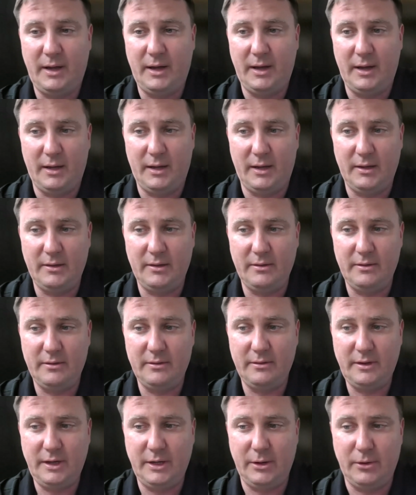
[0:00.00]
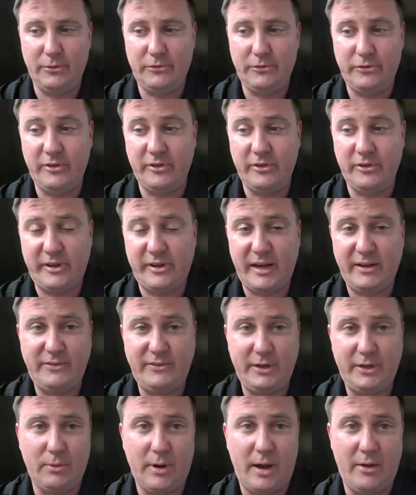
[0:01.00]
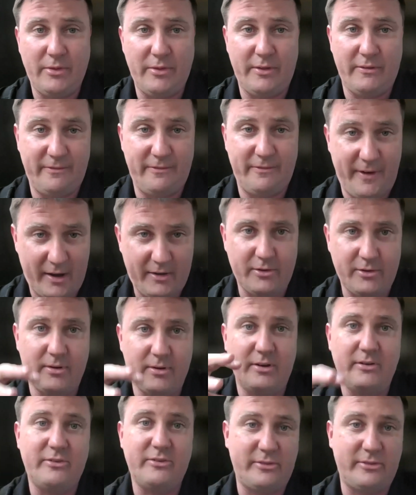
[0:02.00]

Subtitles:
So the safety around the vector